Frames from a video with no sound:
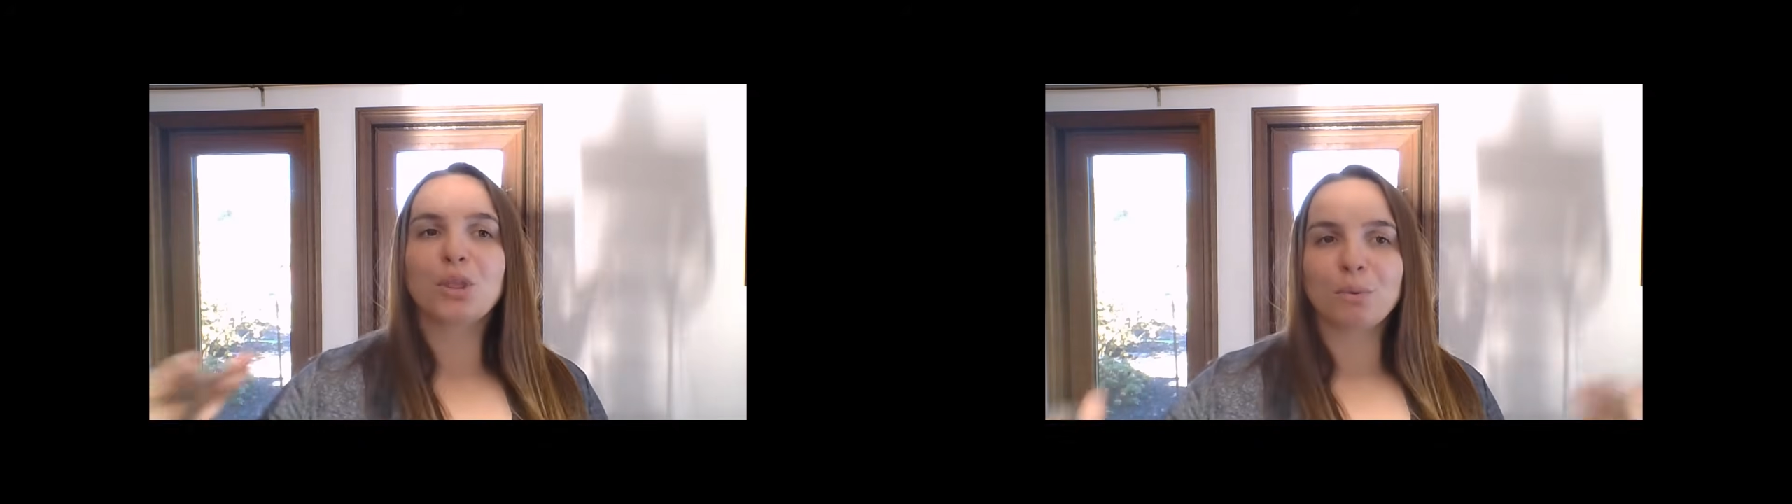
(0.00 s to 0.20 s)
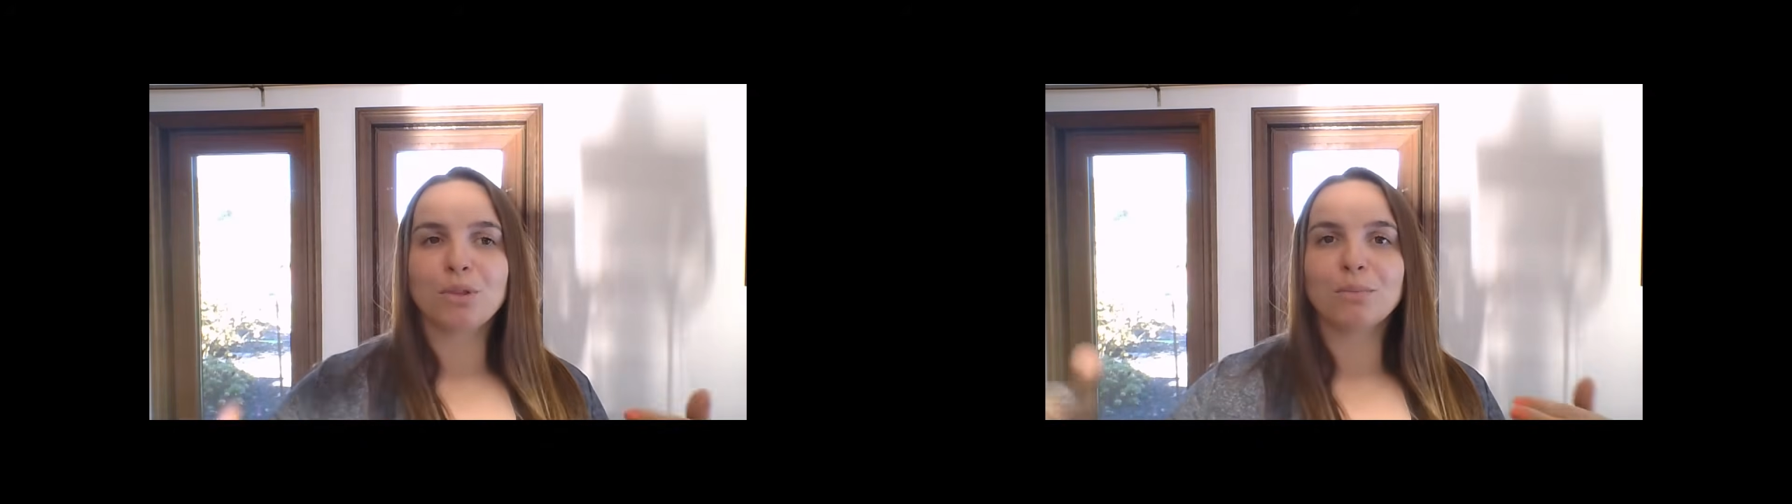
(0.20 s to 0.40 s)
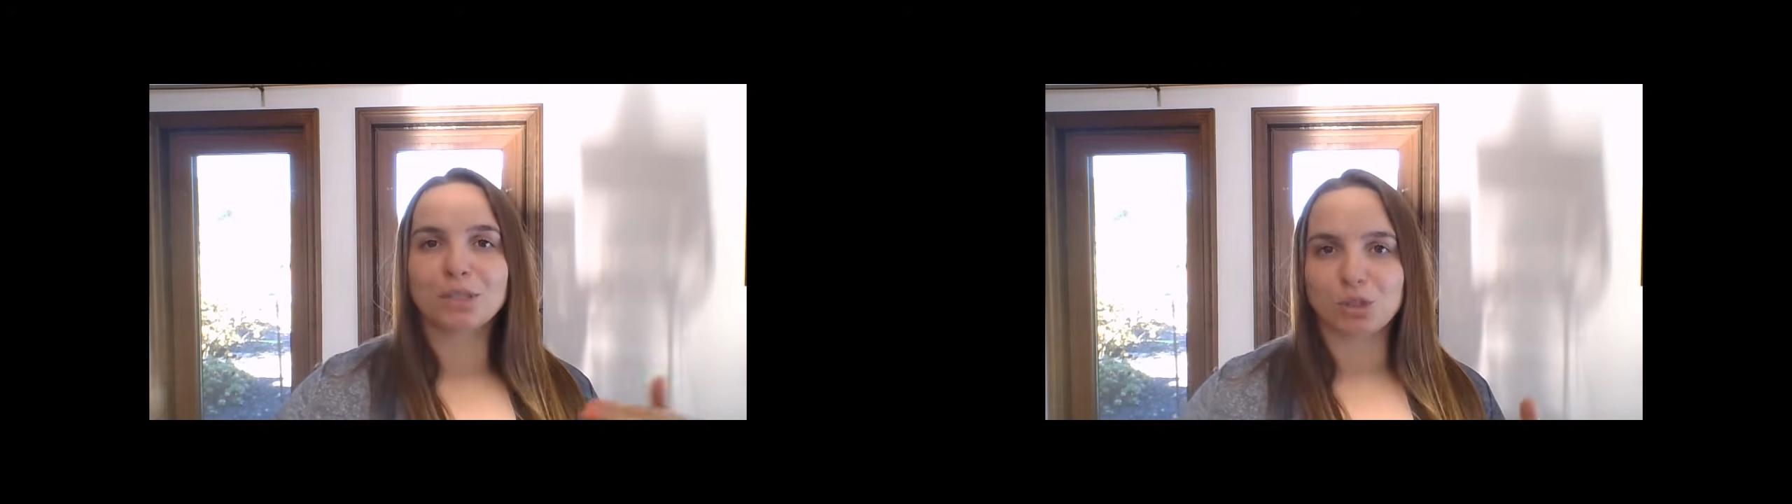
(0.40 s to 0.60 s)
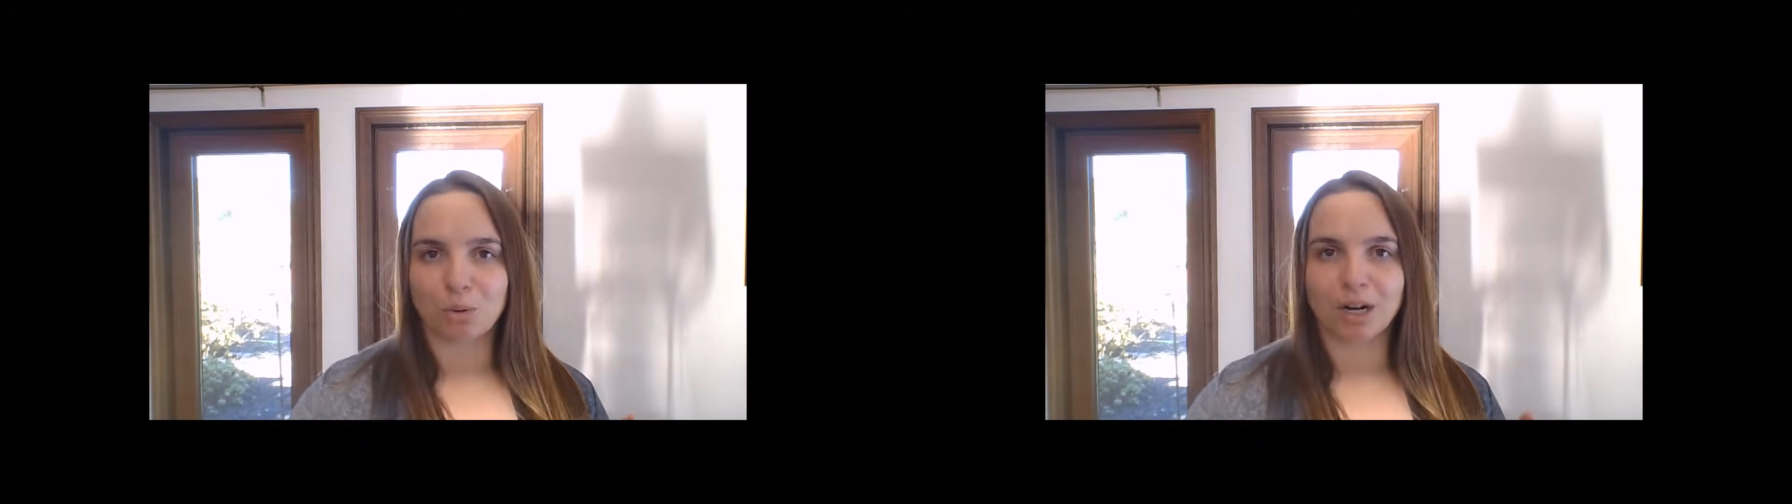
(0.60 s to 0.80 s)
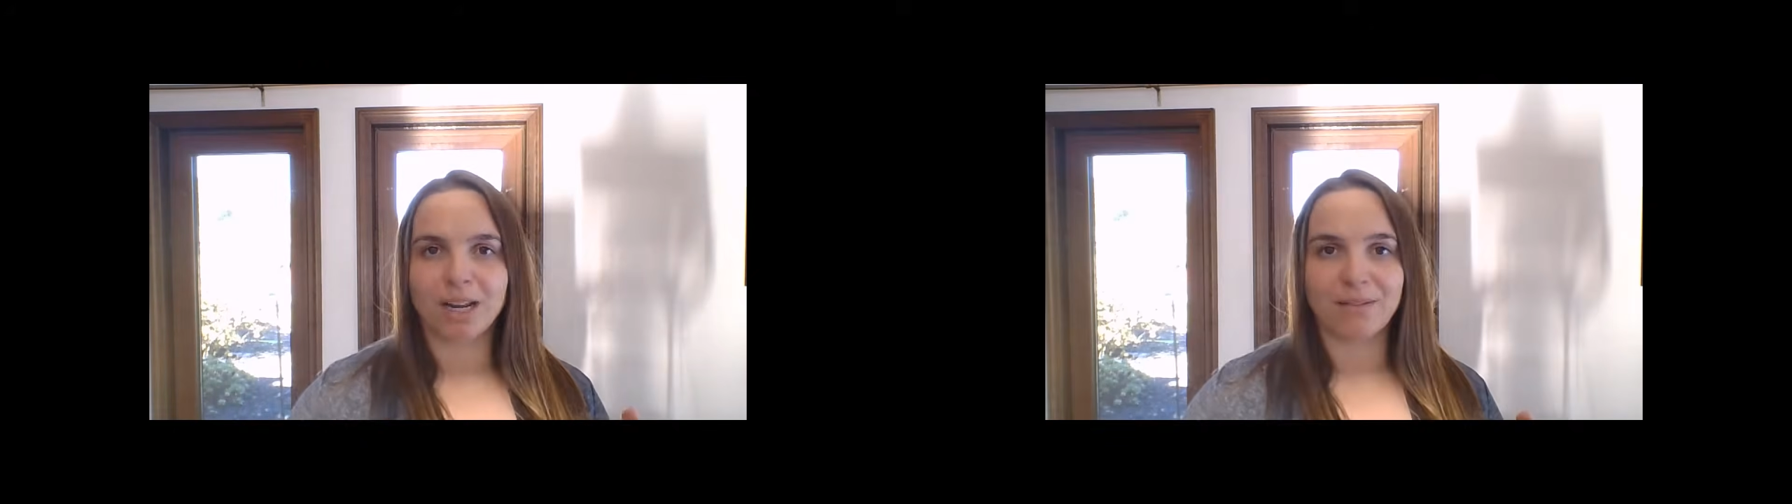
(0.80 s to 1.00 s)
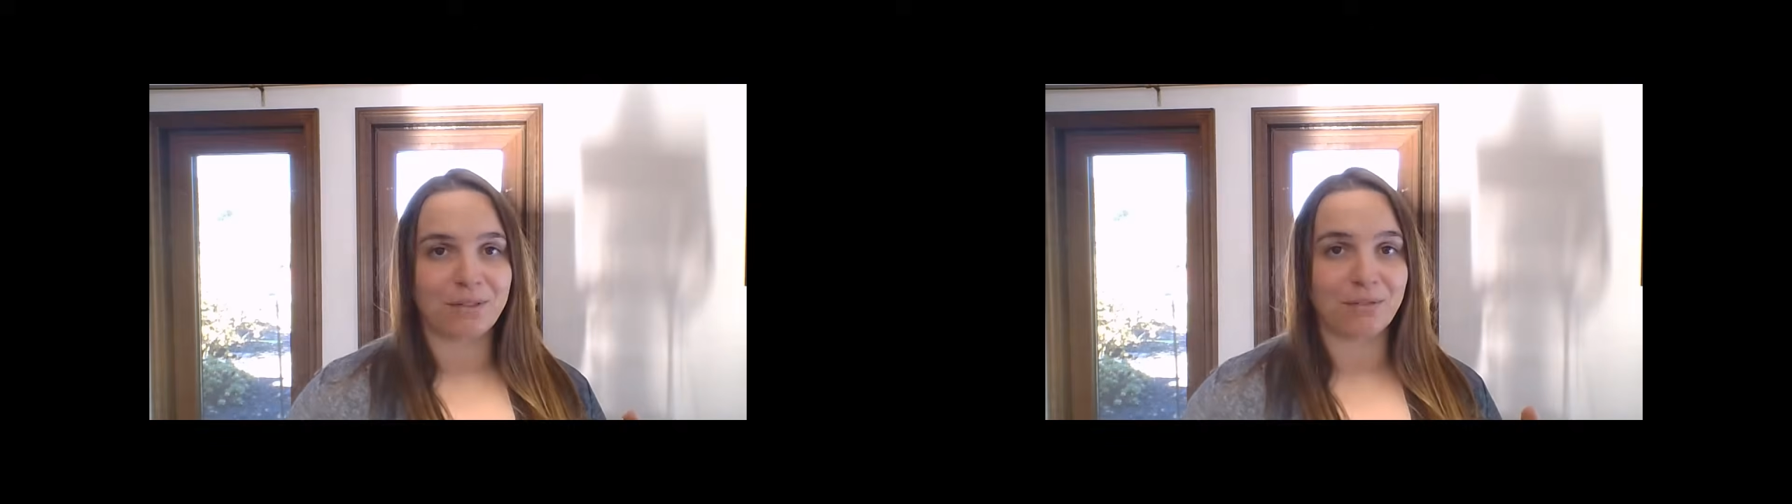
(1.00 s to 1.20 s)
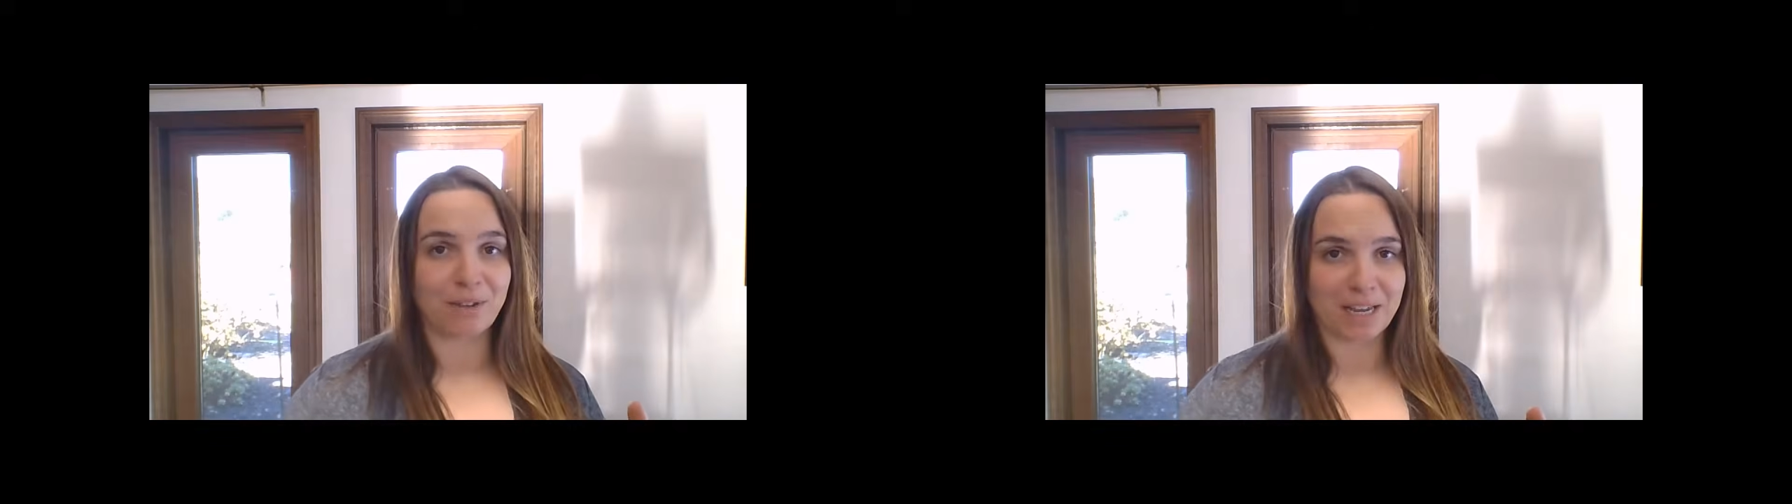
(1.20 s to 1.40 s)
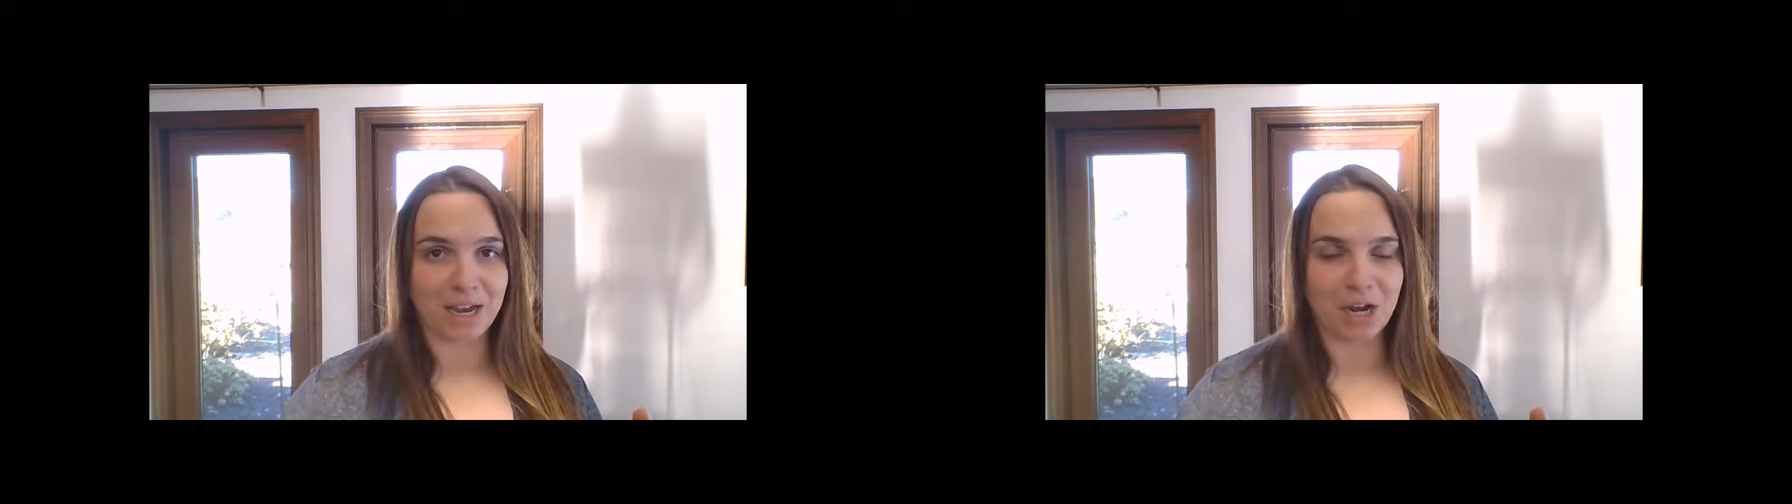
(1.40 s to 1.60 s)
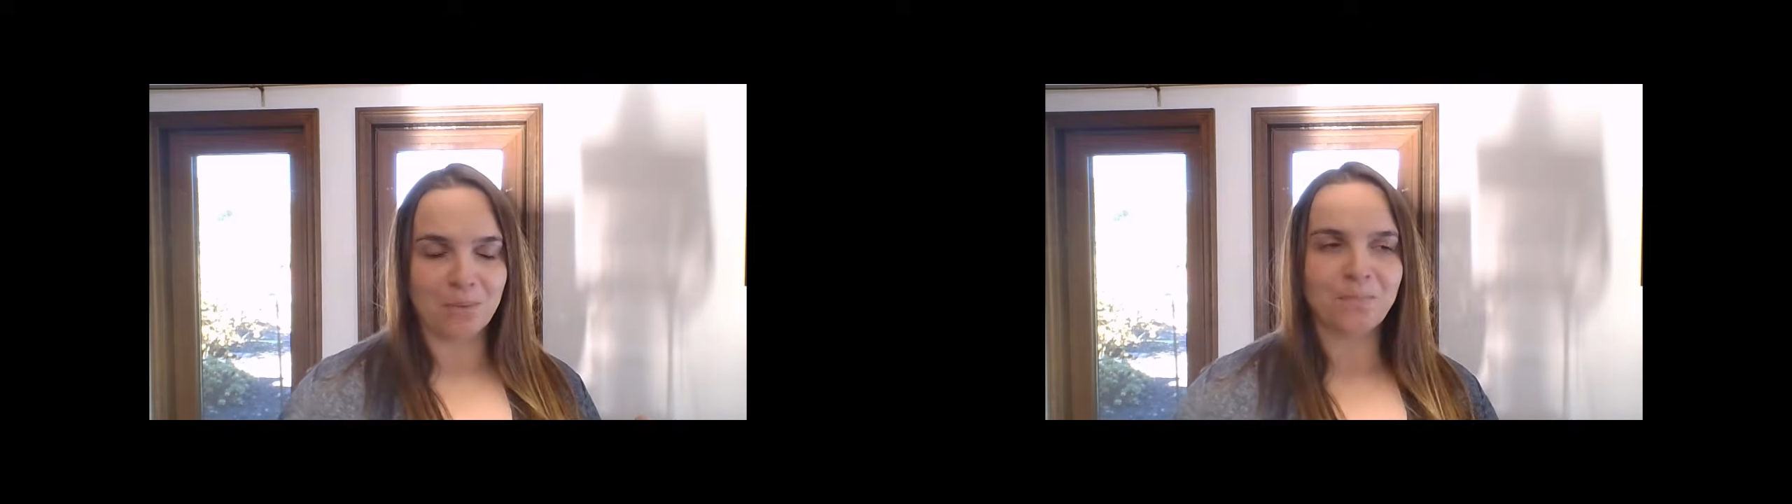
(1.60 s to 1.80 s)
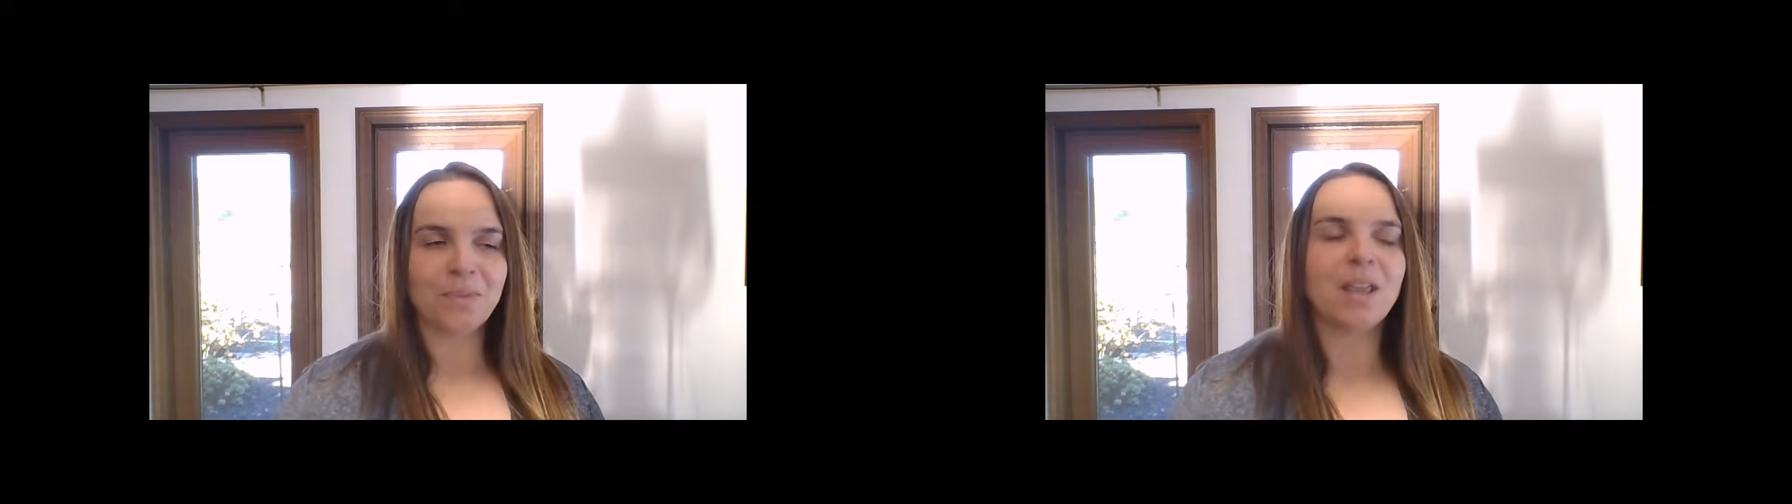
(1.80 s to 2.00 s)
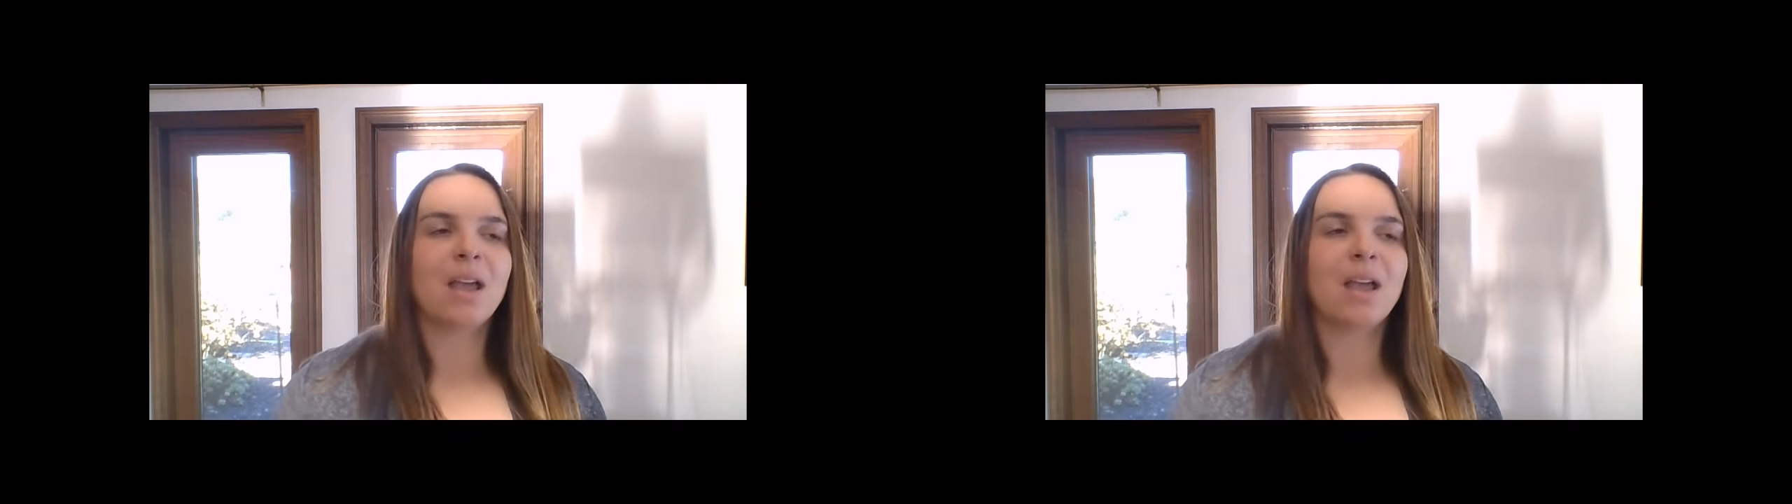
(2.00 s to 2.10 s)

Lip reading: through the majority of the video.